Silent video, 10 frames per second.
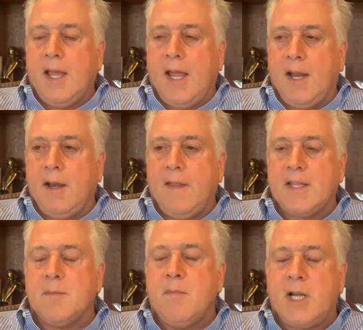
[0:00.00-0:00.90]
And
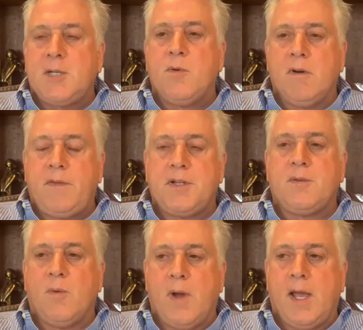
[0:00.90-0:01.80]
that's a much more
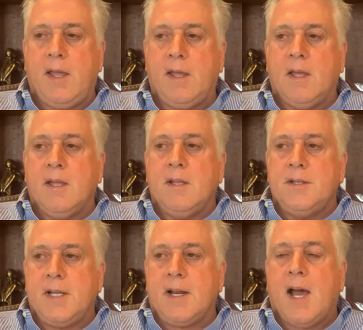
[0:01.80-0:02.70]
efficient way
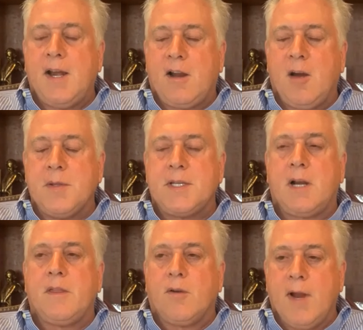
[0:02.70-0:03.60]
to get hydrocarbons out
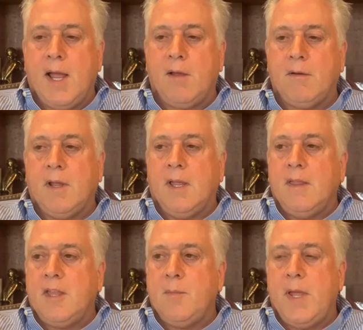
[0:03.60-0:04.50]
of the ground
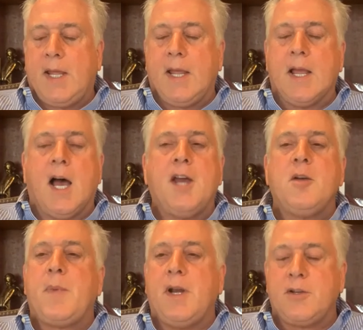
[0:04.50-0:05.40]
than making
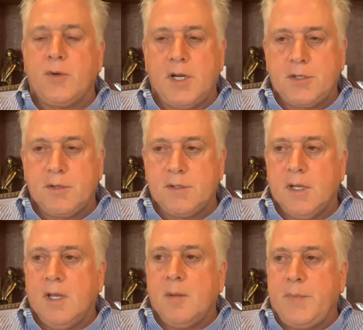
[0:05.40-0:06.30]
100
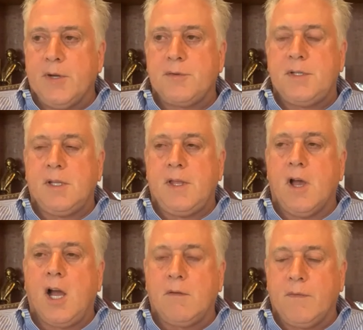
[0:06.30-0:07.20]
penetrations, piercing the
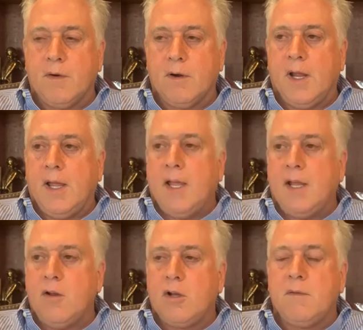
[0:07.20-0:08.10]
aquifer
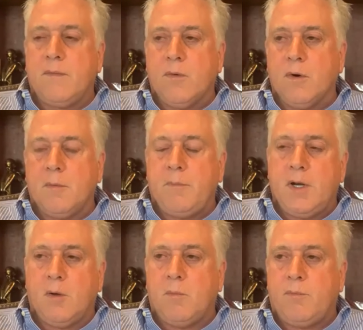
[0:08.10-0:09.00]
and looking for,
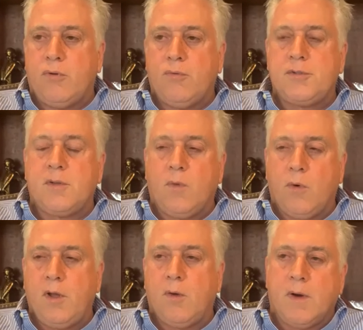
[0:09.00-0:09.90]
pools of
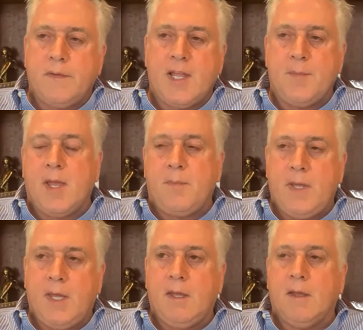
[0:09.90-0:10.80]
oil, wherever they may
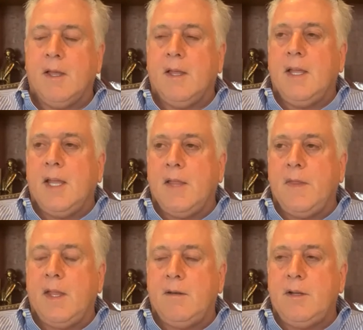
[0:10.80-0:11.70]
be,
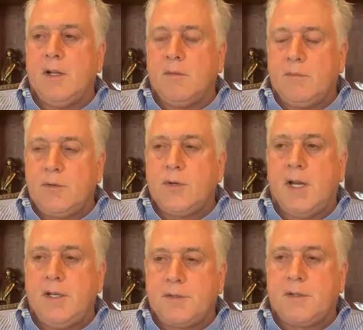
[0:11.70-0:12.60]
and then, try
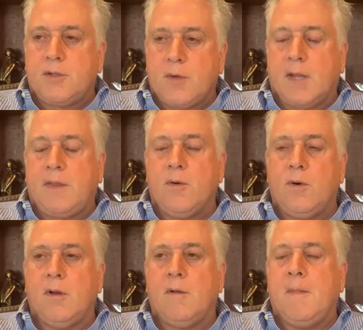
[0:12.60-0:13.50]
and just extract the
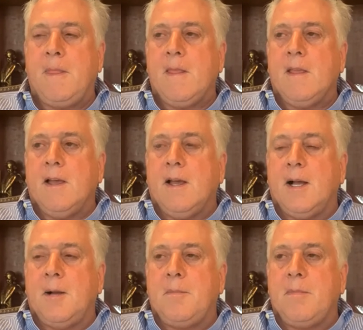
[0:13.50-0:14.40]
oil.
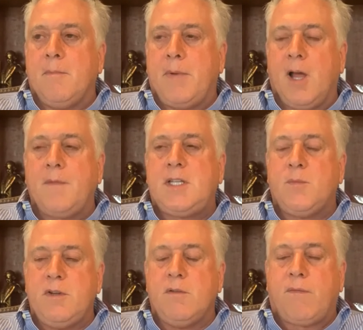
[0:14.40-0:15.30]
But obviously
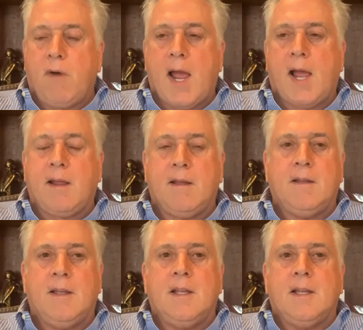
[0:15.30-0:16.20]
when you frack,
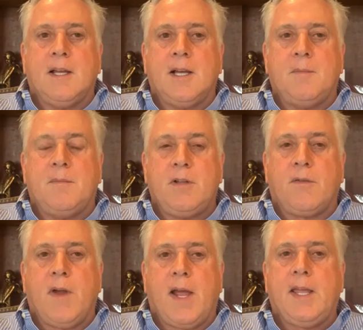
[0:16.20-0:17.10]

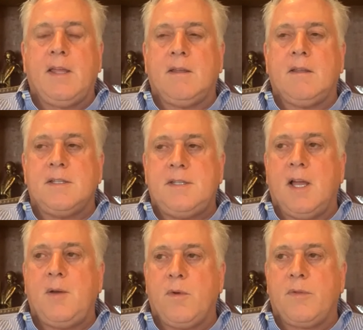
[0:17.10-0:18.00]
fracking is
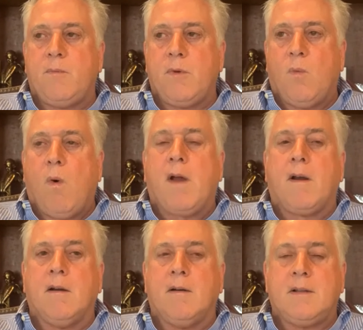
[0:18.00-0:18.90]
done with
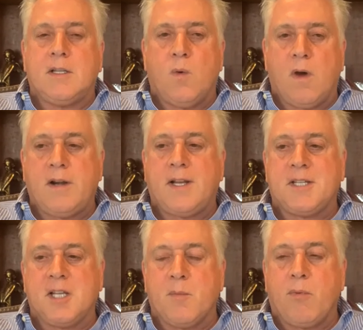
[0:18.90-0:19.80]
water. So water
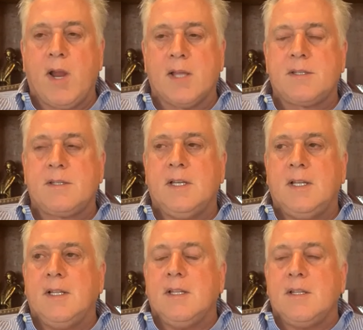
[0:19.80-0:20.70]
doesn't compress.
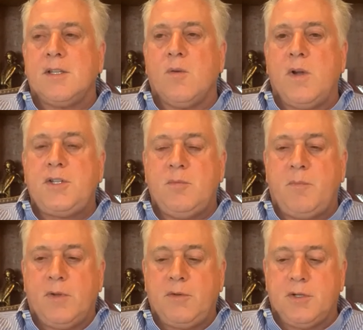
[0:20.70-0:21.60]
So once you
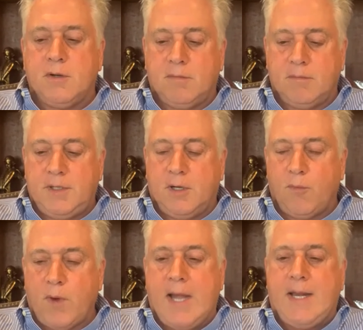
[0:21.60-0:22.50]
build your,
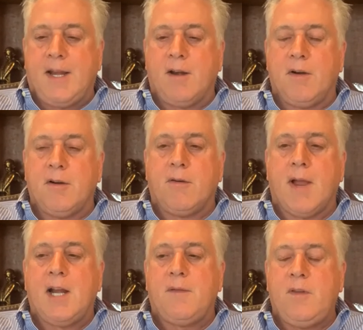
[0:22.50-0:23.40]
radiator
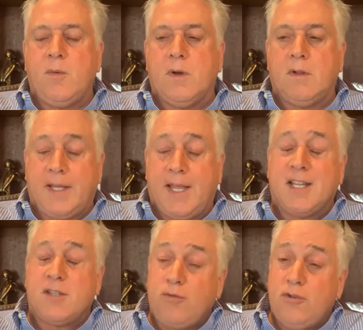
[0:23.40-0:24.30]
underground, if you will, again,
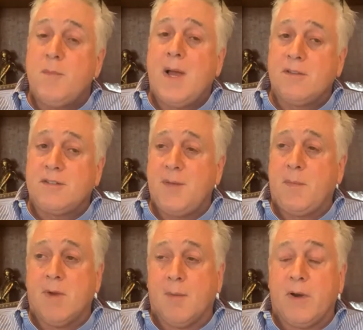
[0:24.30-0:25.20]
it's 2 miles
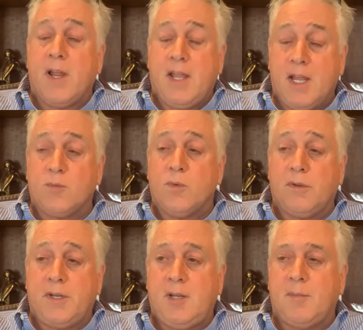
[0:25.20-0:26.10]
deep, remember, it's
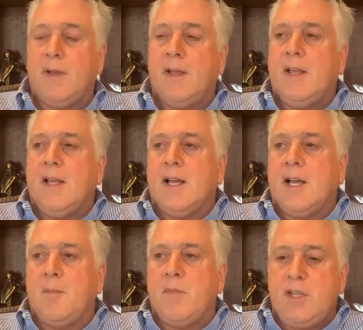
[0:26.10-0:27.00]
real deep.
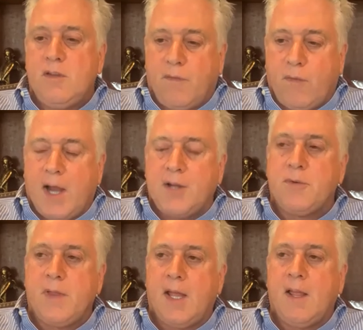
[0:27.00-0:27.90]
You
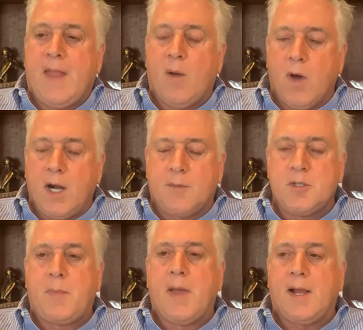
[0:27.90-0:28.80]
fracture that water
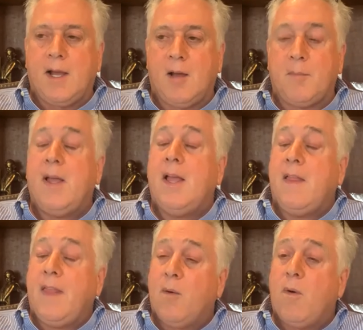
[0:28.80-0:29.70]
comes back up.
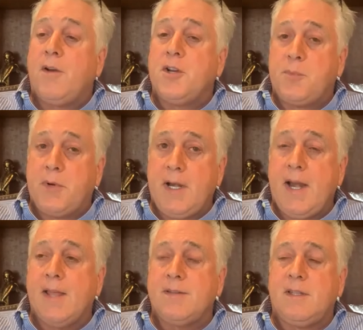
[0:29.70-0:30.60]
That water is pretty
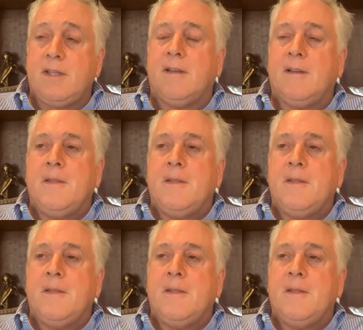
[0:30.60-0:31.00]
nasty.